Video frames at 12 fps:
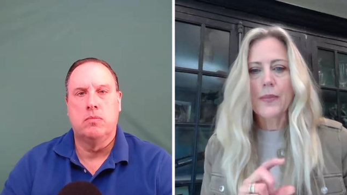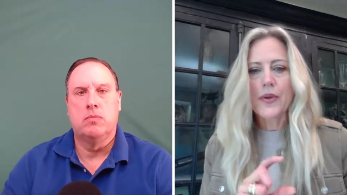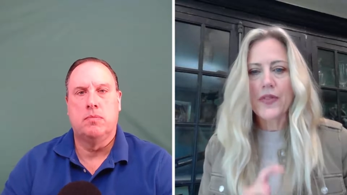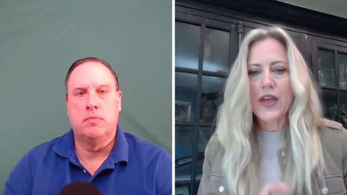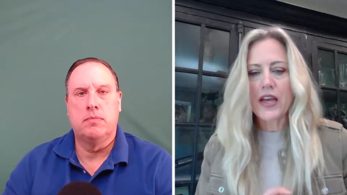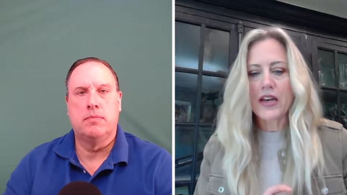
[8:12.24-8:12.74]

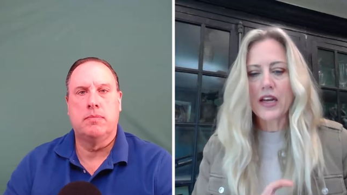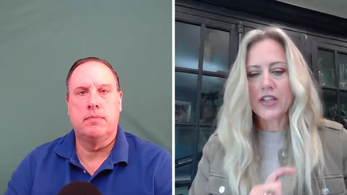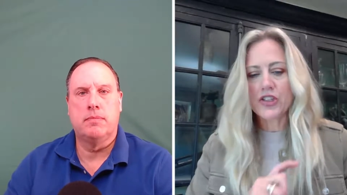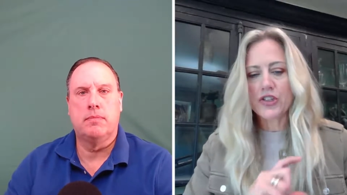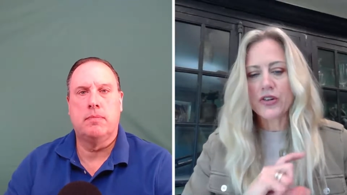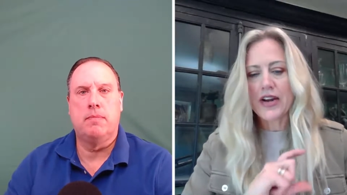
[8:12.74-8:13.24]
Speaker 1: But then
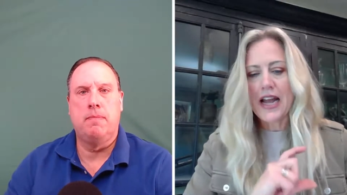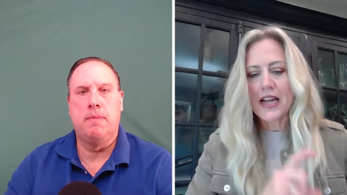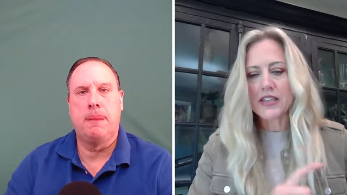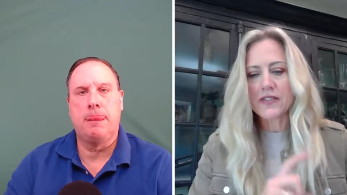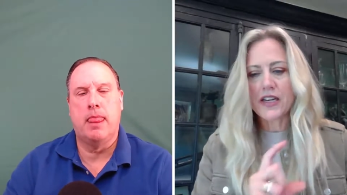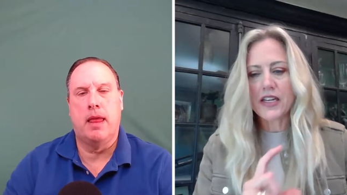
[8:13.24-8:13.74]
as you're
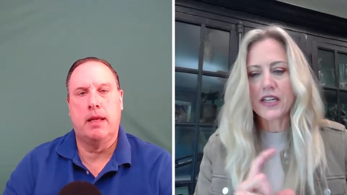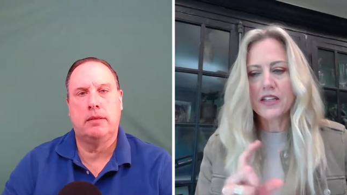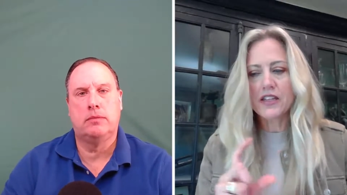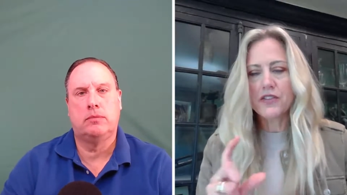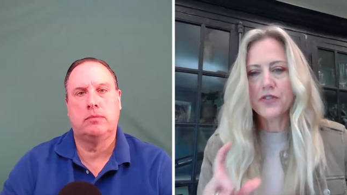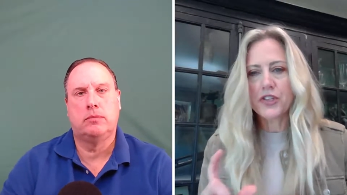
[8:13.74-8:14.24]
activating
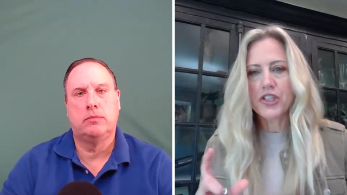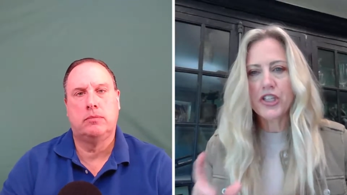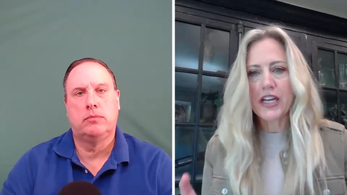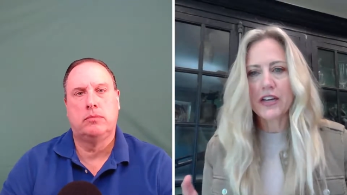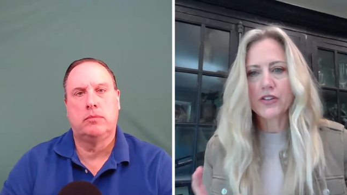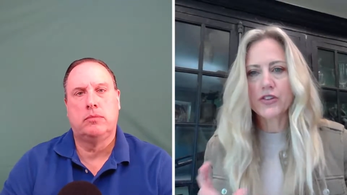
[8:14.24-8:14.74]
in the different
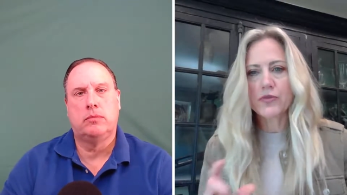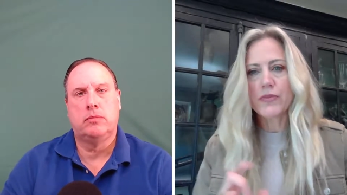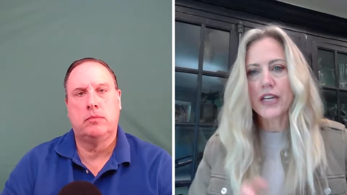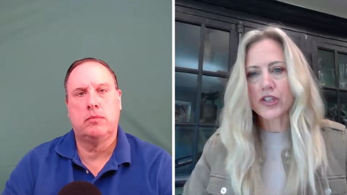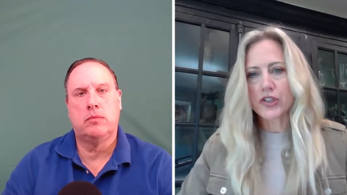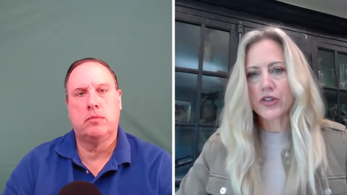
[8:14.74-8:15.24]
channels,
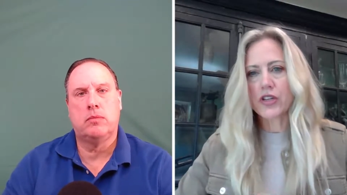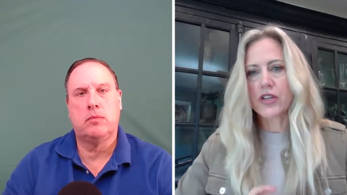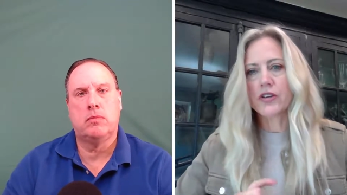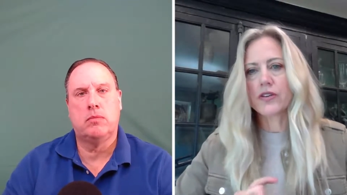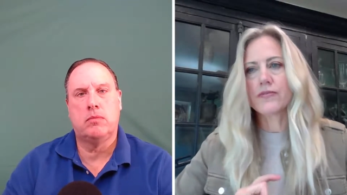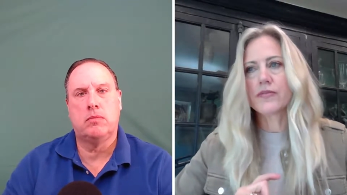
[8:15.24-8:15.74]
make sure that
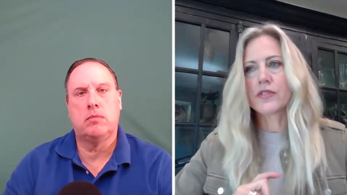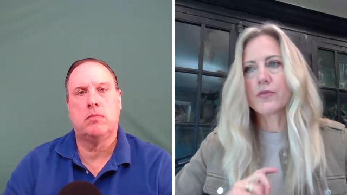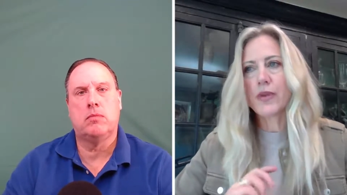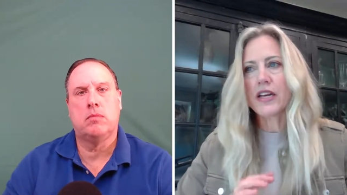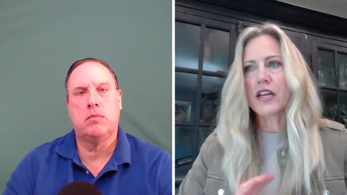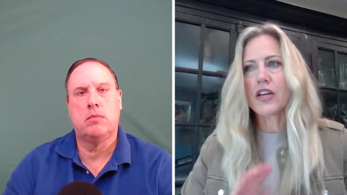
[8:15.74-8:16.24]
you're
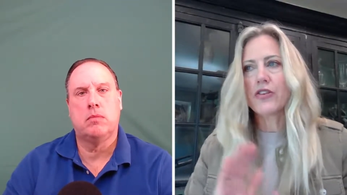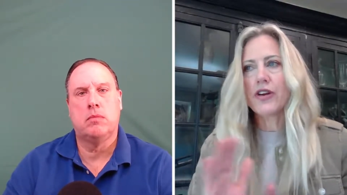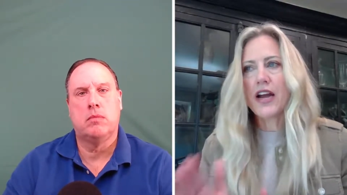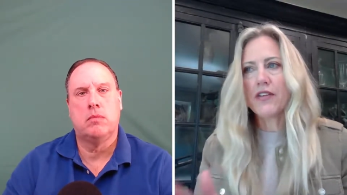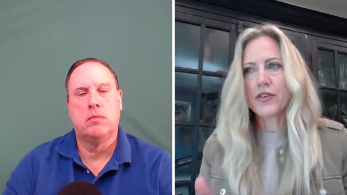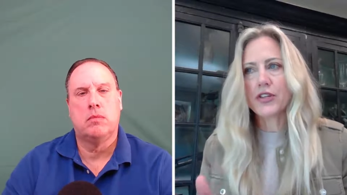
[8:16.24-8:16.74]
spending your
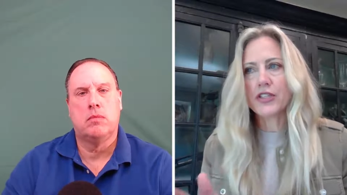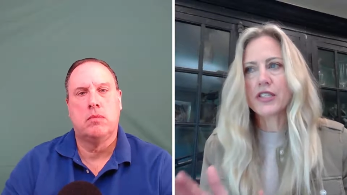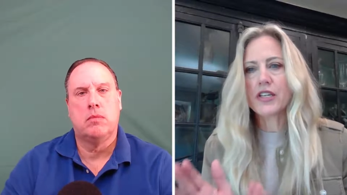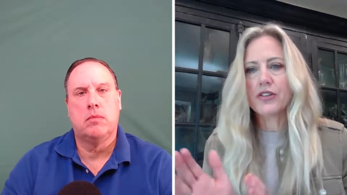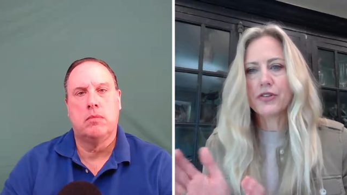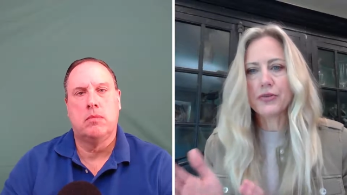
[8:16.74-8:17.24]

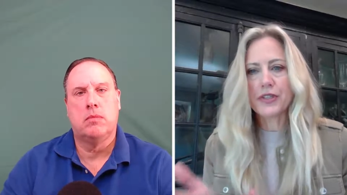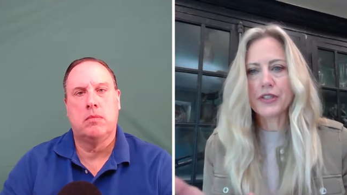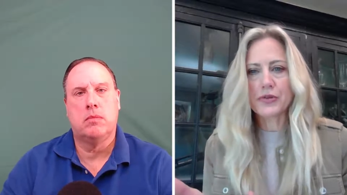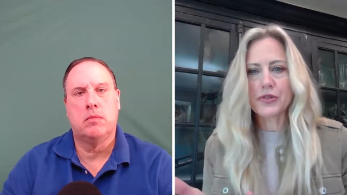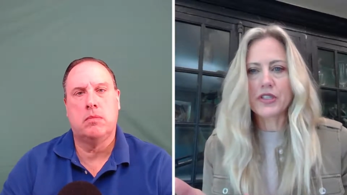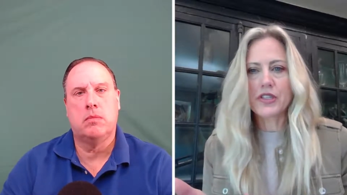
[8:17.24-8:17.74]
efforts and your
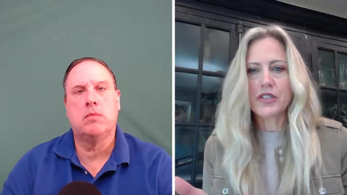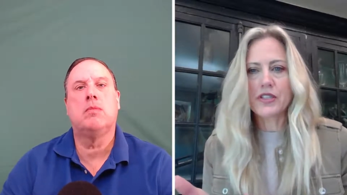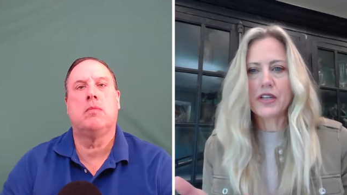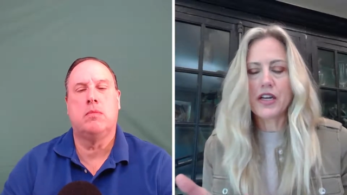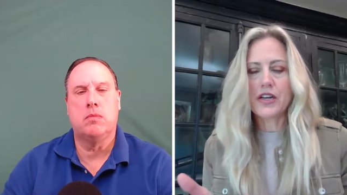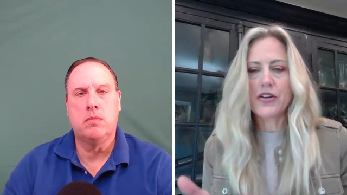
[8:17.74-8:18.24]

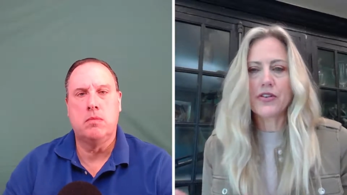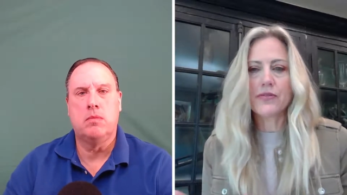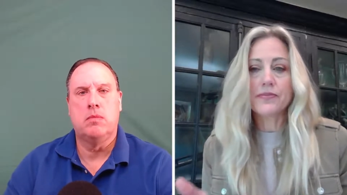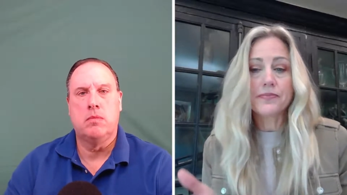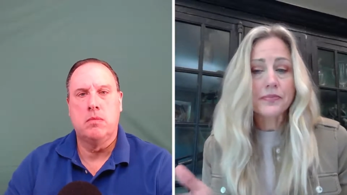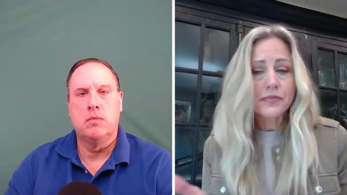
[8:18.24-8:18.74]
resources and
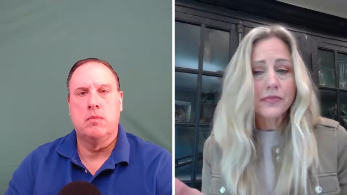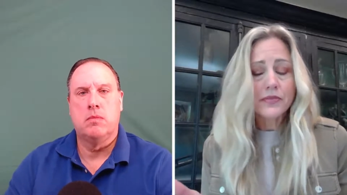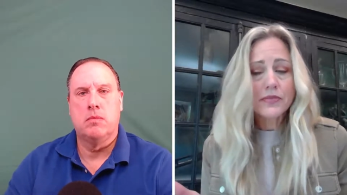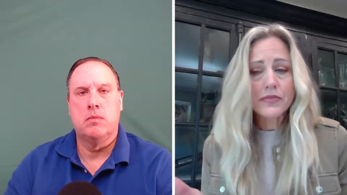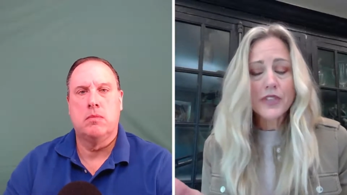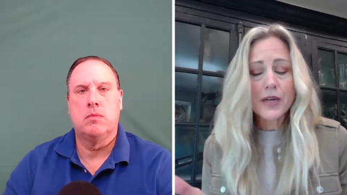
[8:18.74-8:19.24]
your
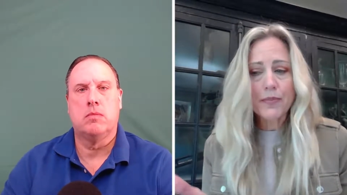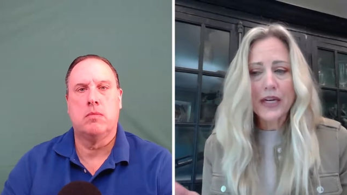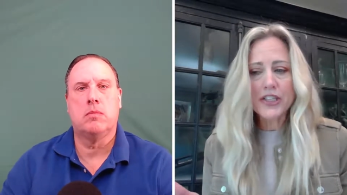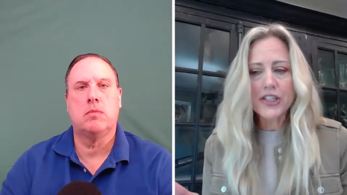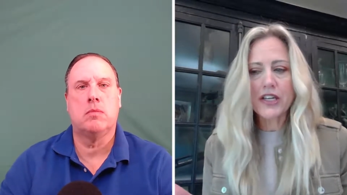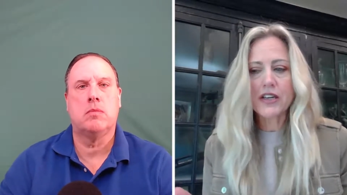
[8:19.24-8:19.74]

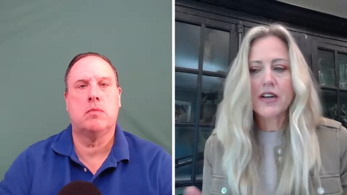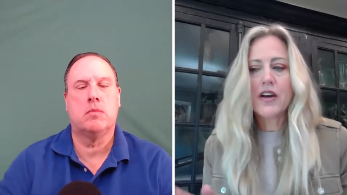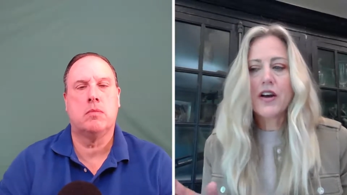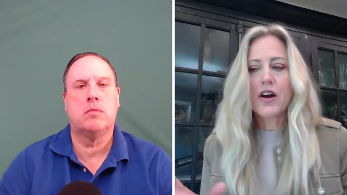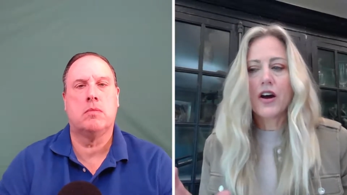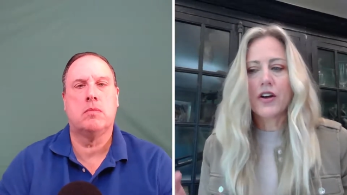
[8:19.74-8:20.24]
budget
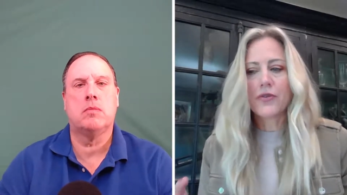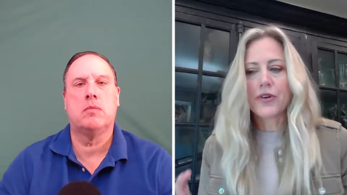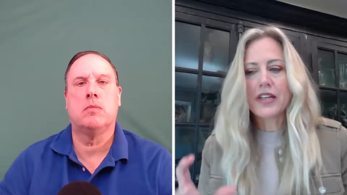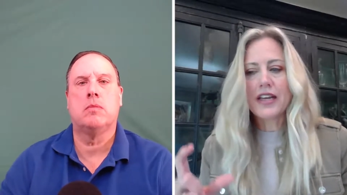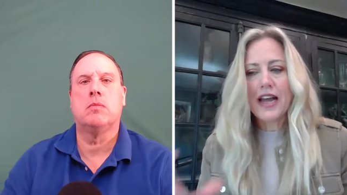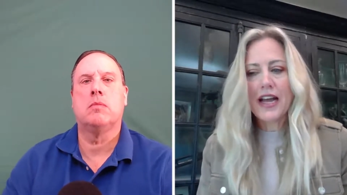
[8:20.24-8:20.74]
on
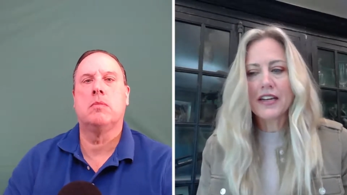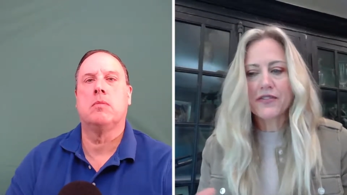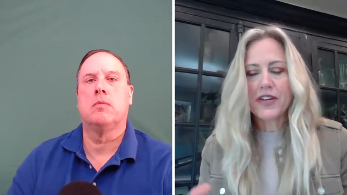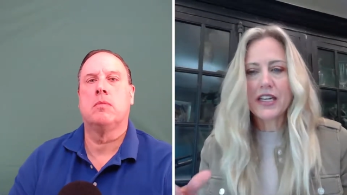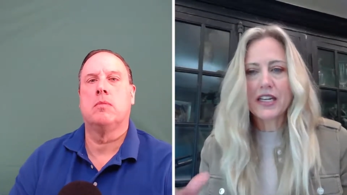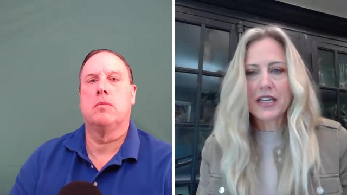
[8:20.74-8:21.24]
really
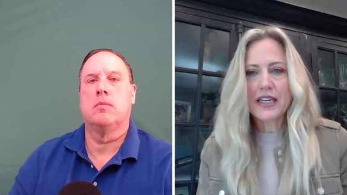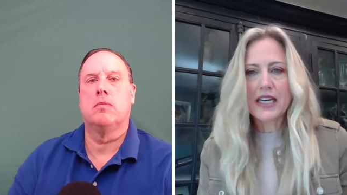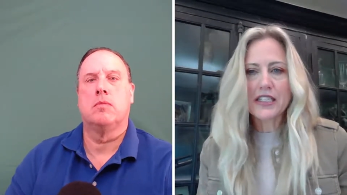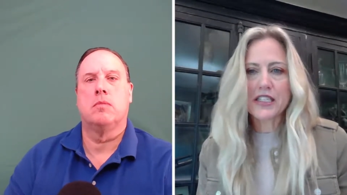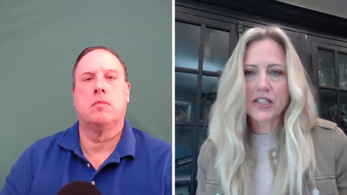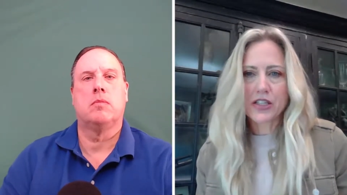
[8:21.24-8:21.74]
activating
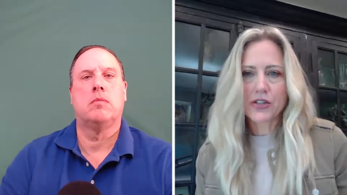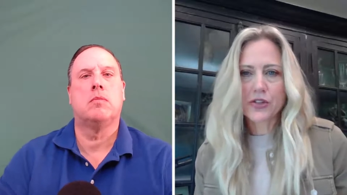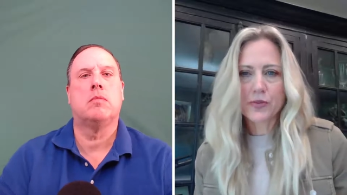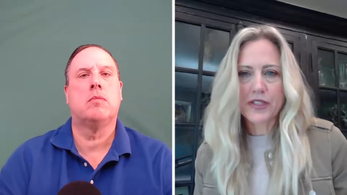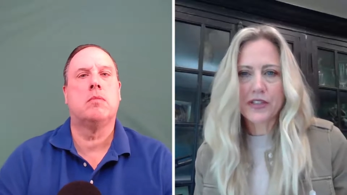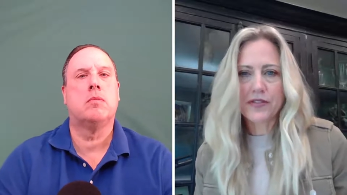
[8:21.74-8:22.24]
against
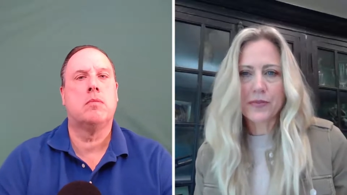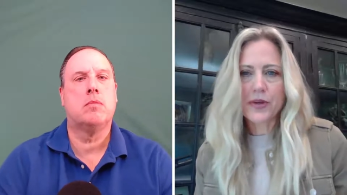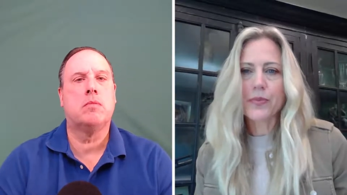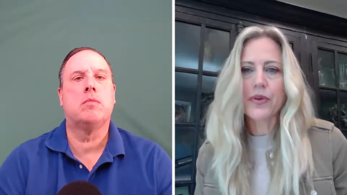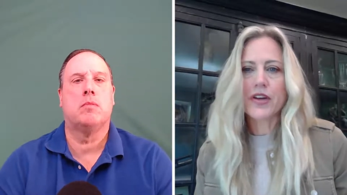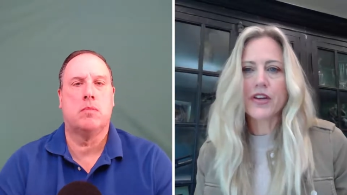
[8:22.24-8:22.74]
those specific
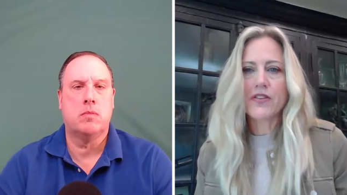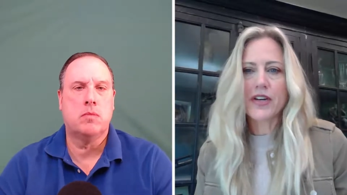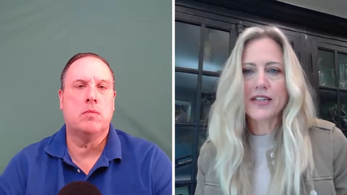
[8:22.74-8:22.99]
people that you've